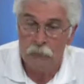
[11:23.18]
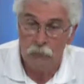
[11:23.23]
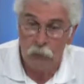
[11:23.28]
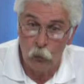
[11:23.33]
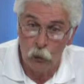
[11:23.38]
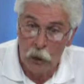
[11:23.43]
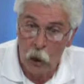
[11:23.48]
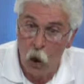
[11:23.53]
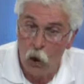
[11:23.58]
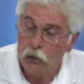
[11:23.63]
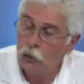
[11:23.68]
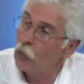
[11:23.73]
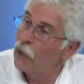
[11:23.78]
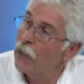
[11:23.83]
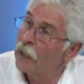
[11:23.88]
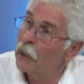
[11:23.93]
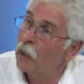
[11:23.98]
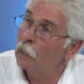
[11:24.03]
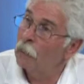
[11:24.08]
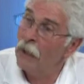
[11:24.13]
We also
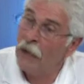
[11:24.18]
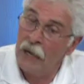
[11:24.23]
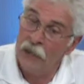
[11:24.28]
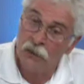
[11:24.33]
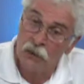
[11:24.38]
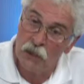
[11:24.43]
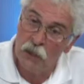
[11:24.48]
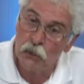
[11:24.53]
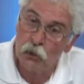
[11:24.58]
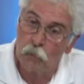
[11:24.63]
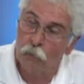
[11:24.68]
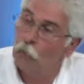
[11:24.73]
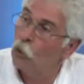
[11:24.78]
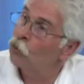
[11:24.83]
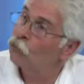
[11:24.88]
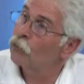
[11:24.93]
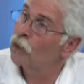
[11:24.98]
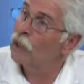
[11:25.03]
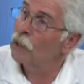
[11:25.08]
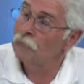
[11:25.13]
had our past Easter
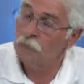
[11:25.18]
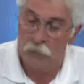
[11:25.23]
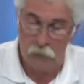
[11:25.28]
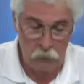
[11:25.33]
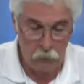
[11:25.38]
programs,